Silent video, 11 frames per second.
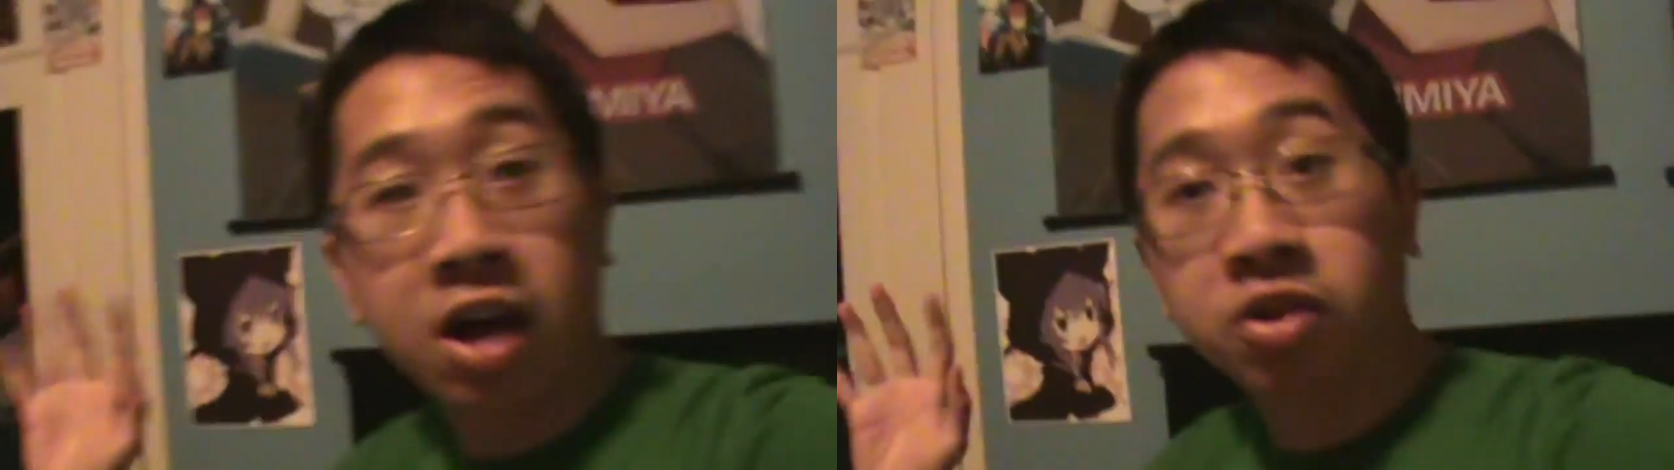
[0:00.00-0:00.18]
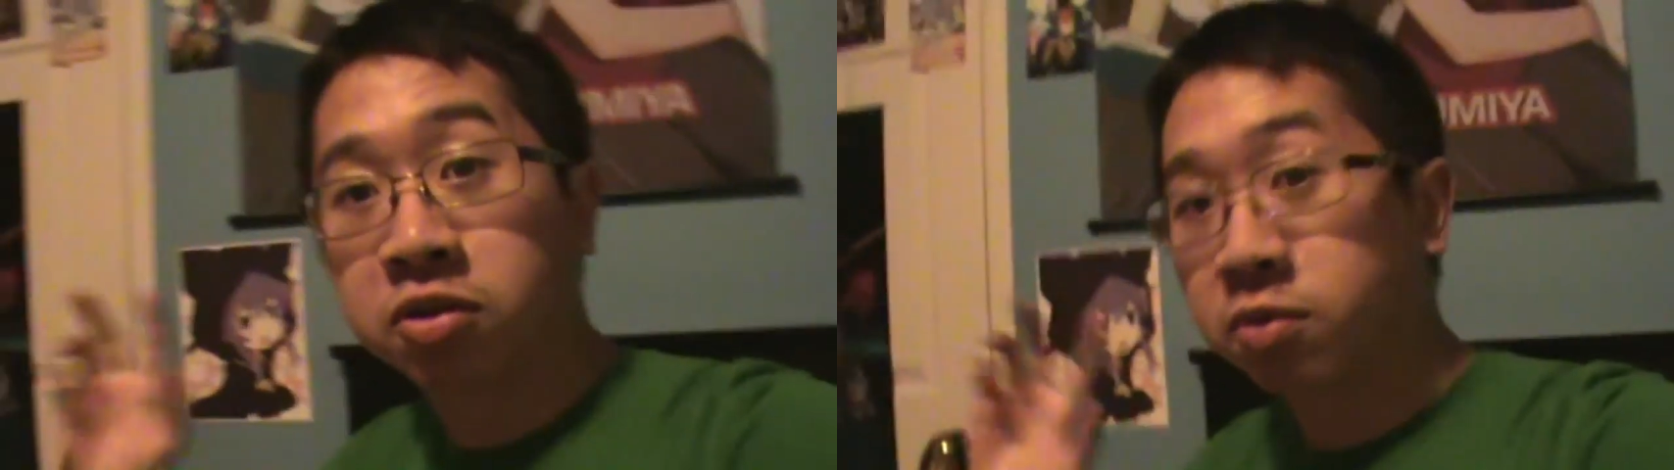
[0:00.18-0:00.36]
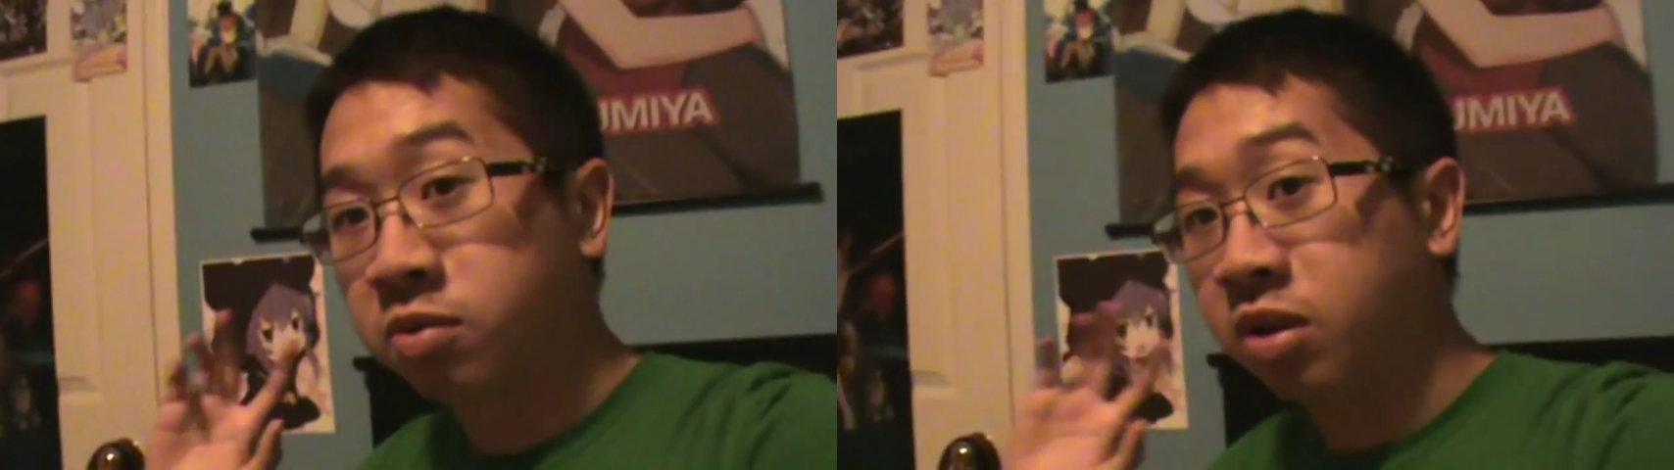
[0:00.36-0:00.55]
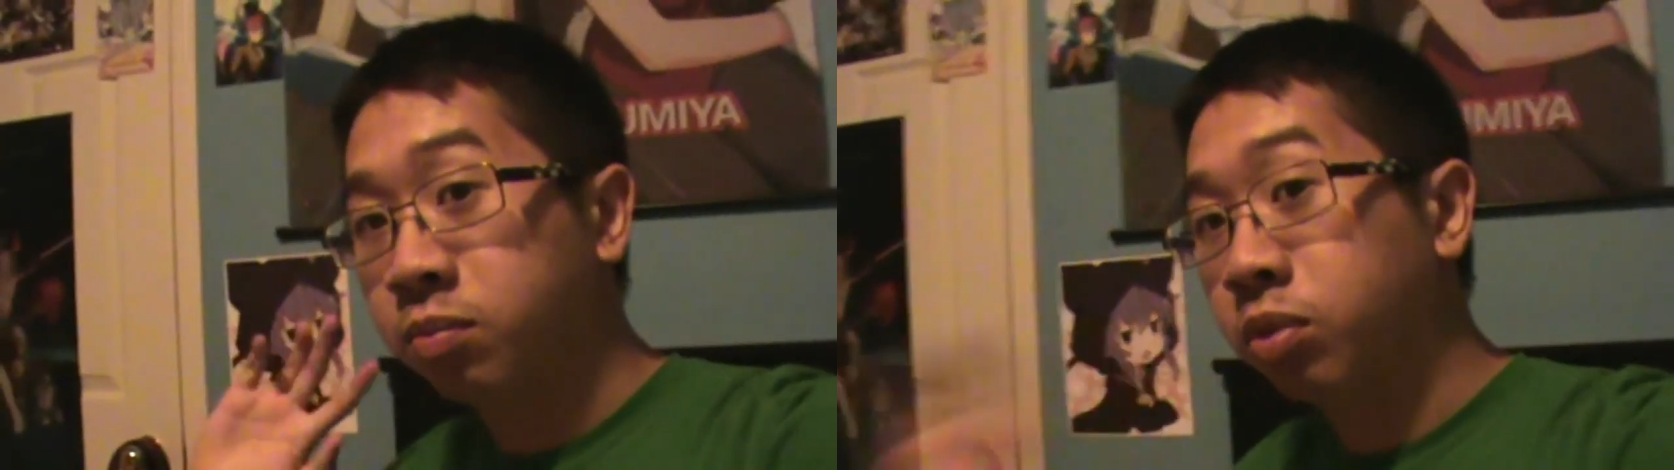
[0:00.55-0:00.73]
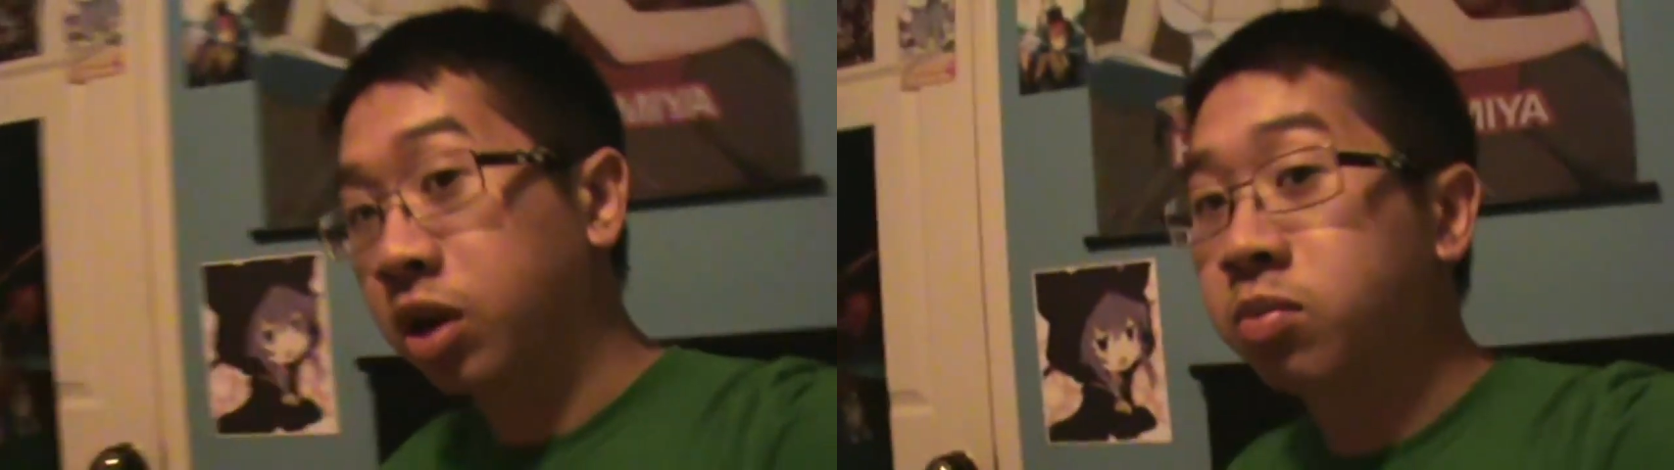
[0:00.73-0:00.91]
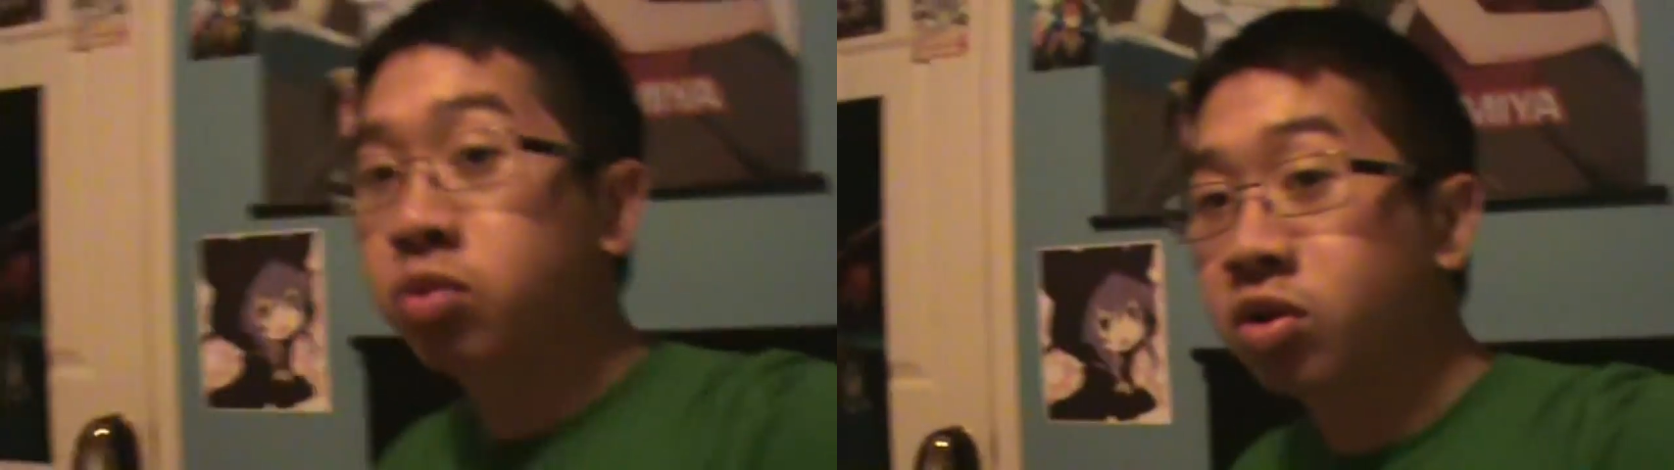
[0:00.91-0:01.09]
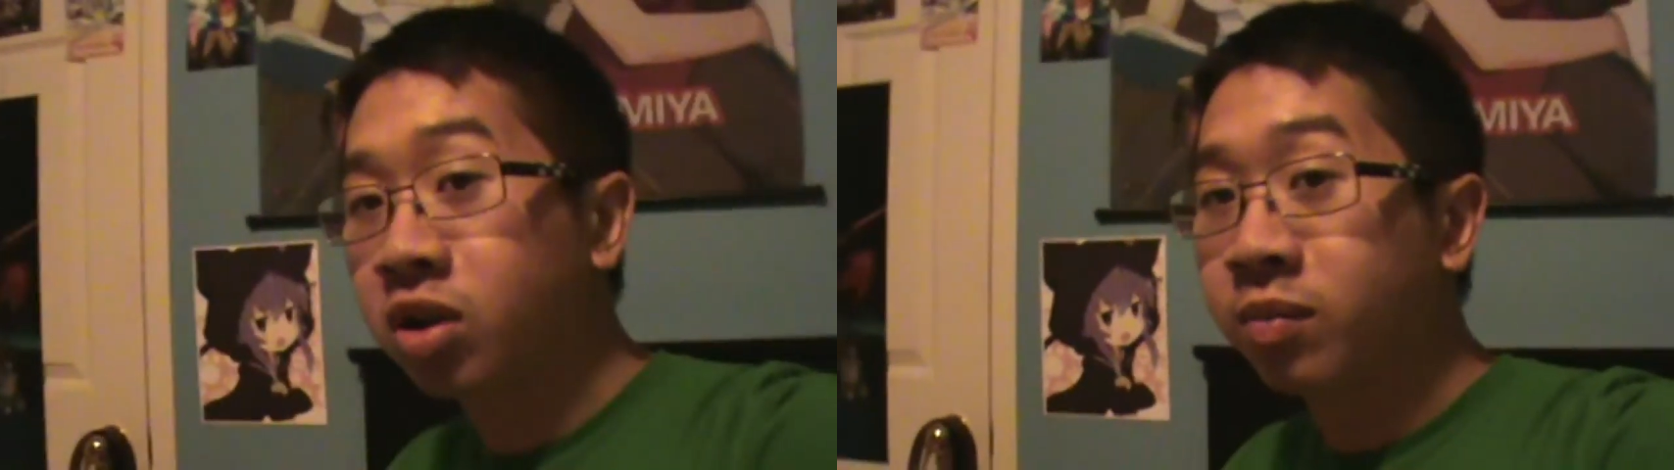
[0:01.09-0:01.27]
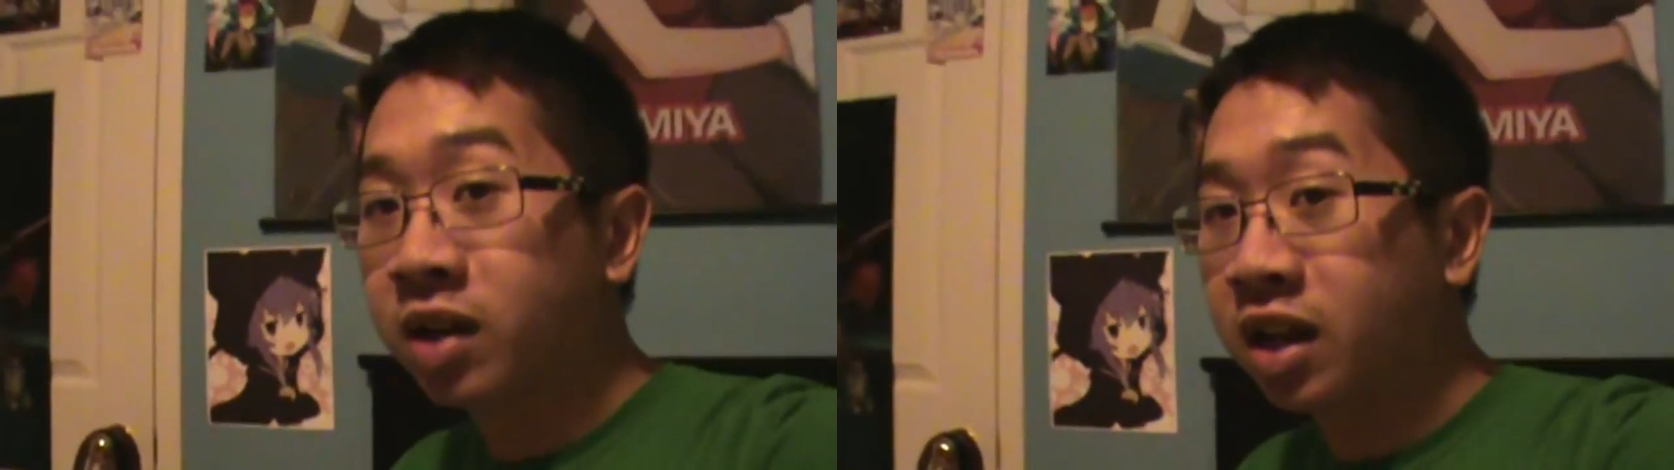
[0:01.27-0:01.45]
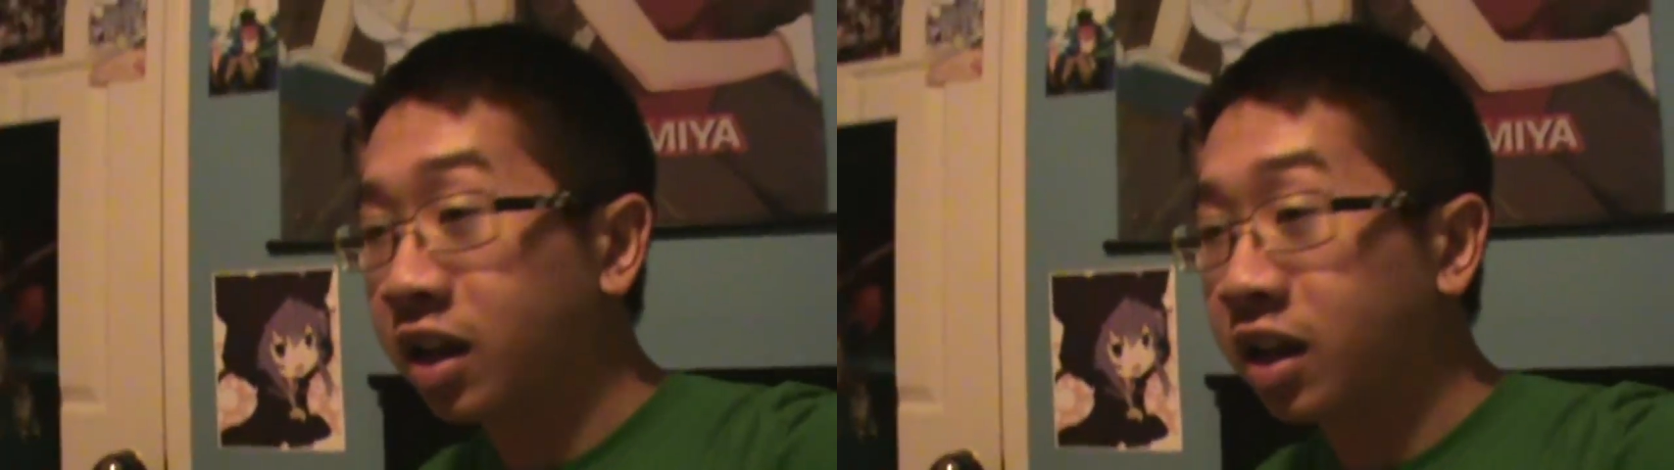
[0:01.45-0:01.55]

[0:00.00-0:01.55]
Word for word: there's supposed to be a blood moon coming.